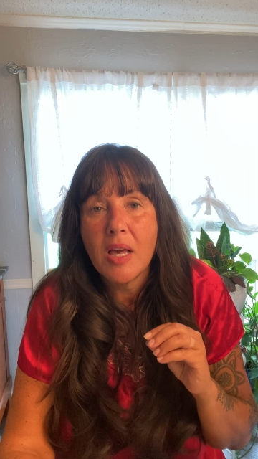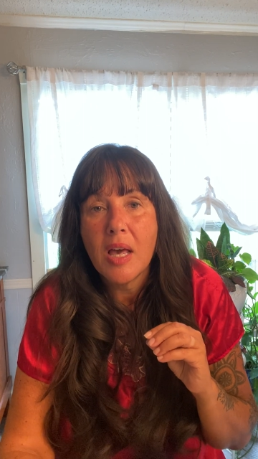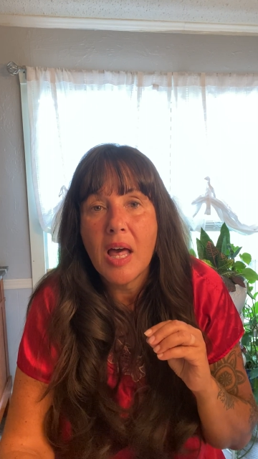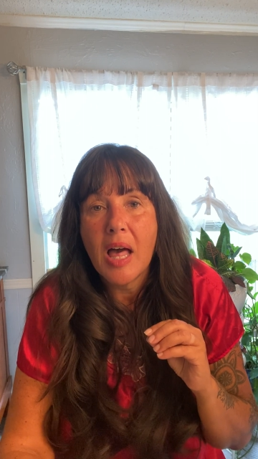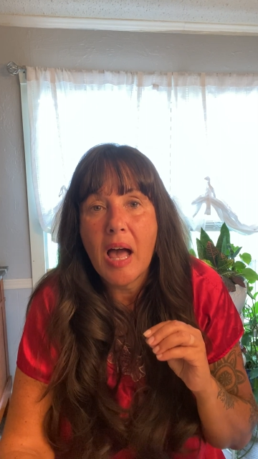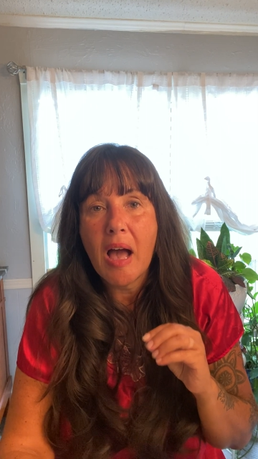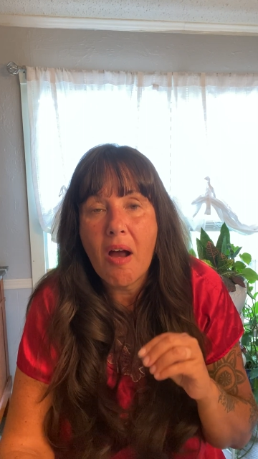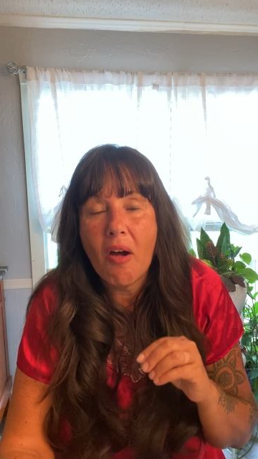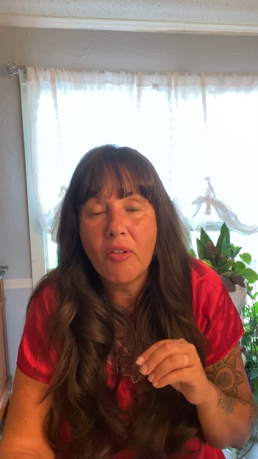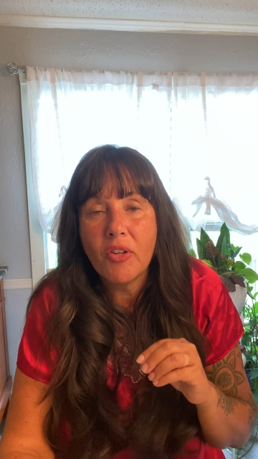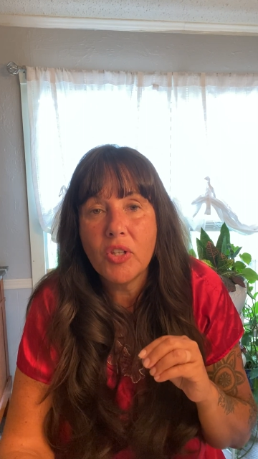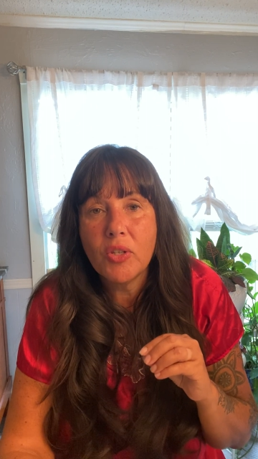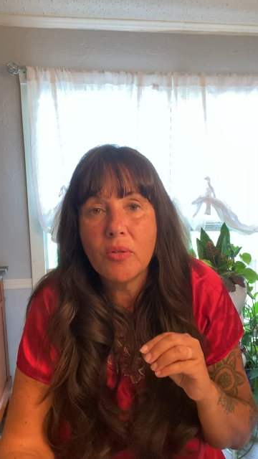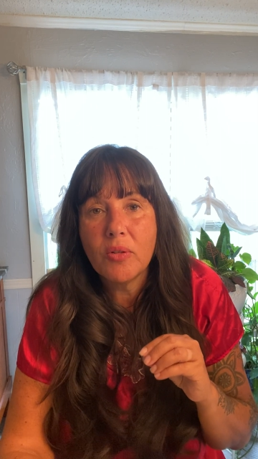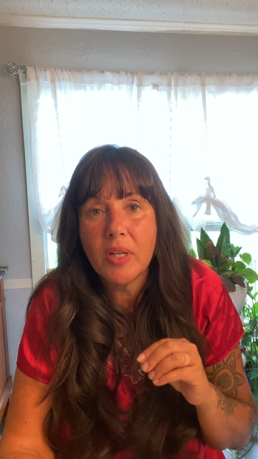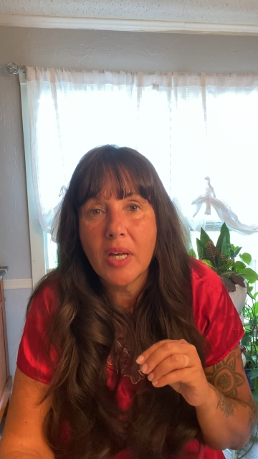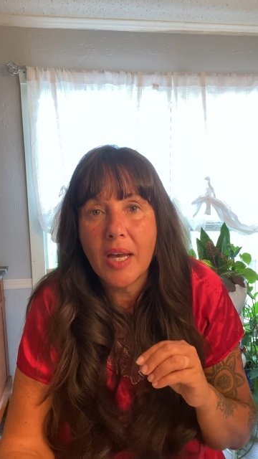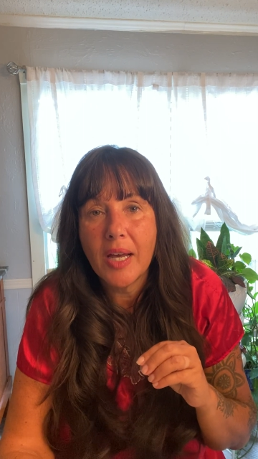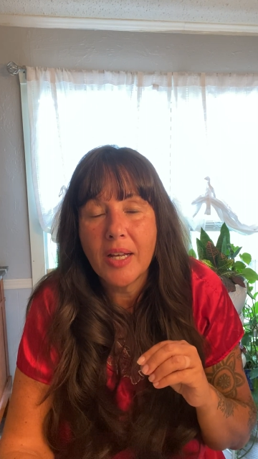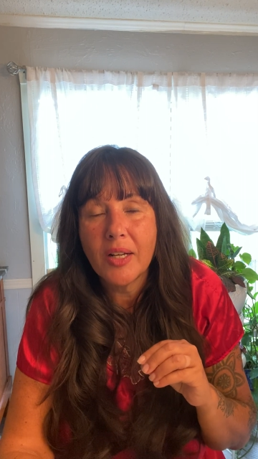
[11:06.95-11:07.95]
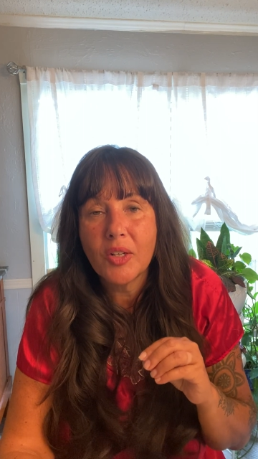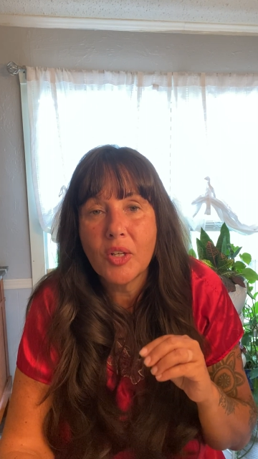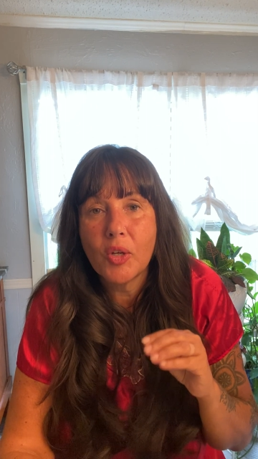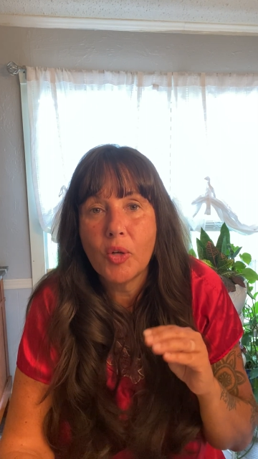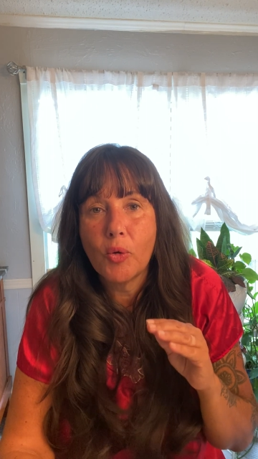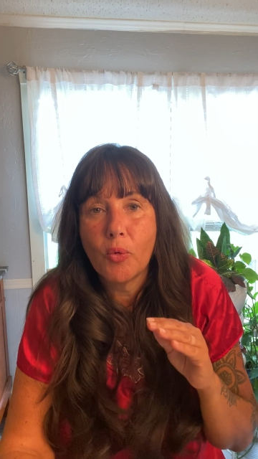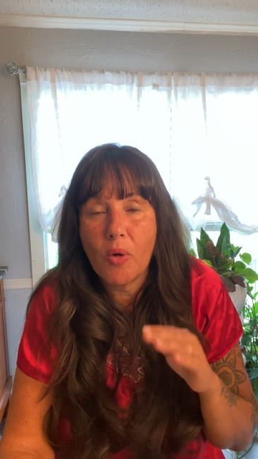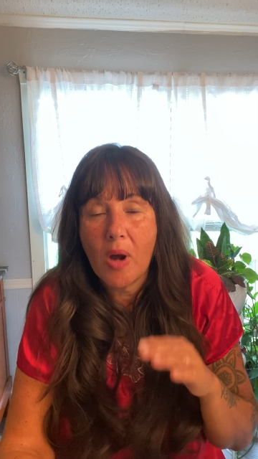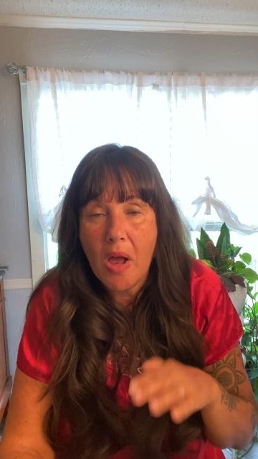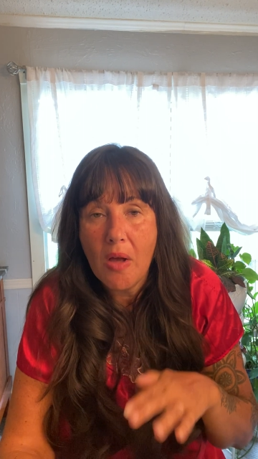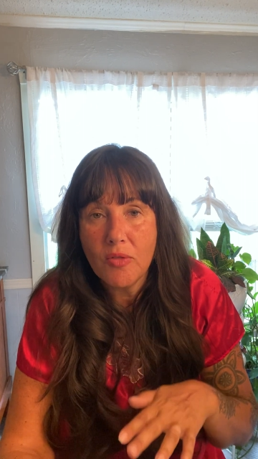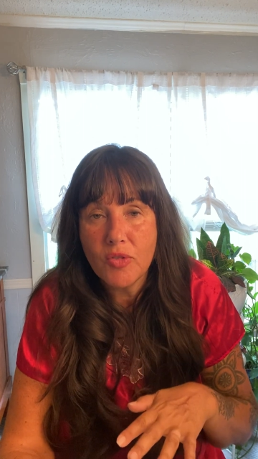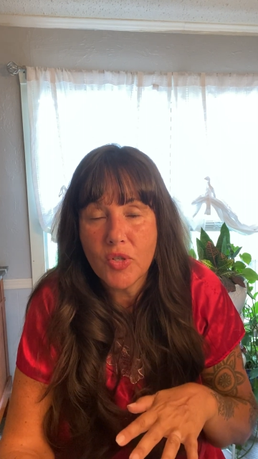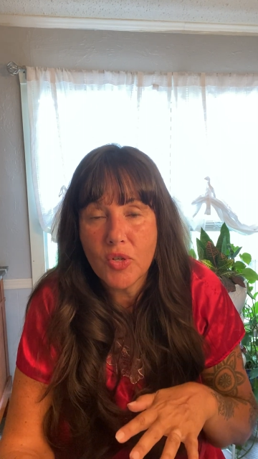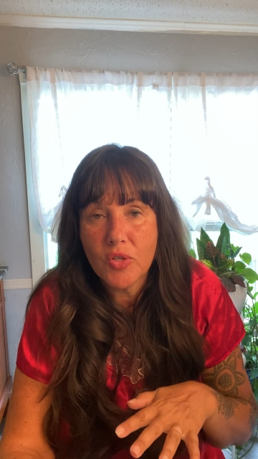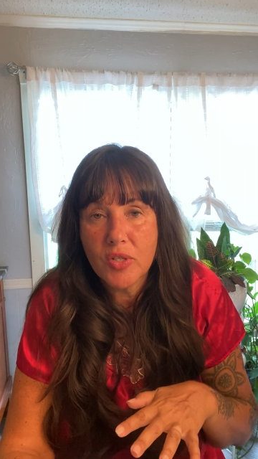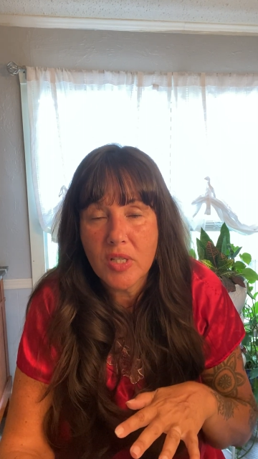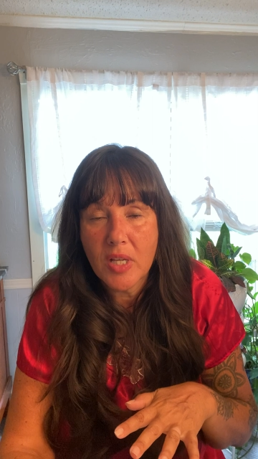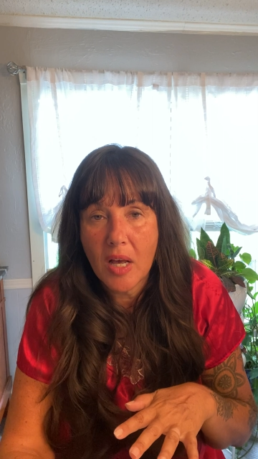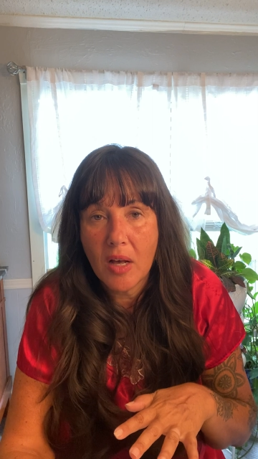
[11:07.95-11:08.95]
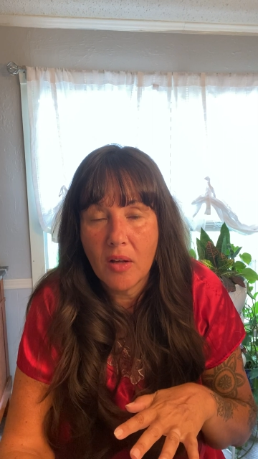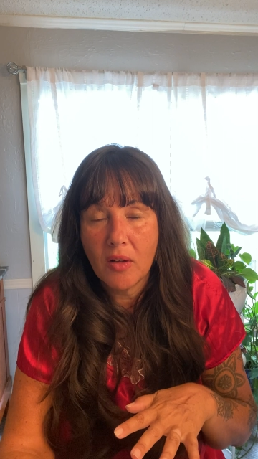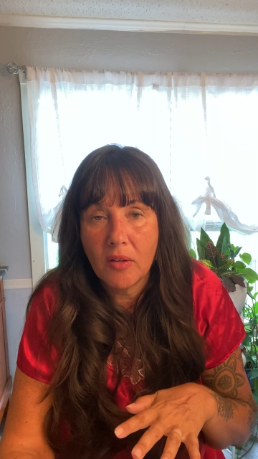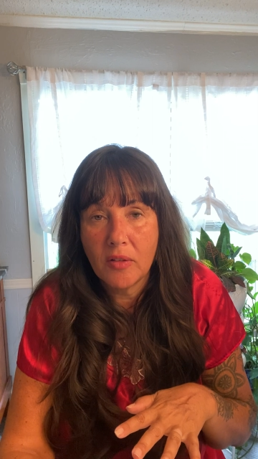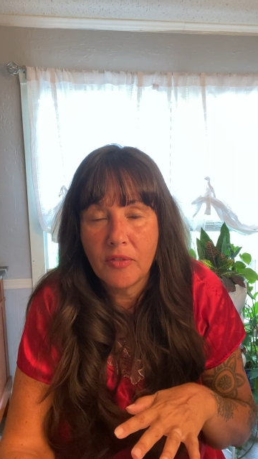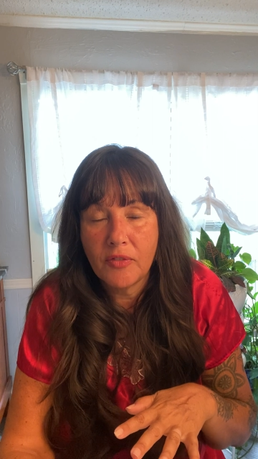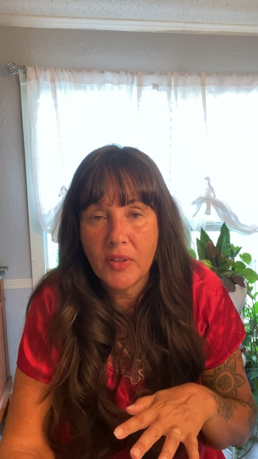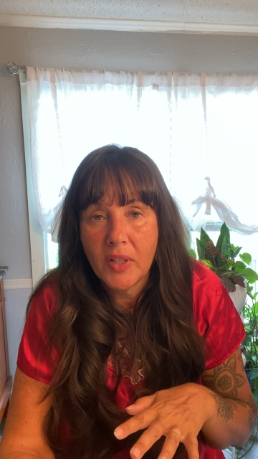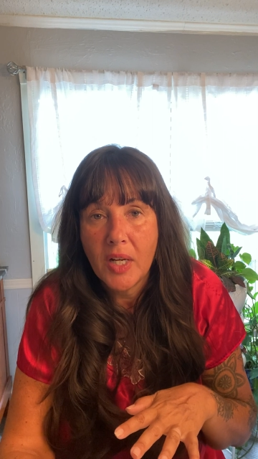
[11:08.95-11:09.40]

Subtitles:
how you can ground yourself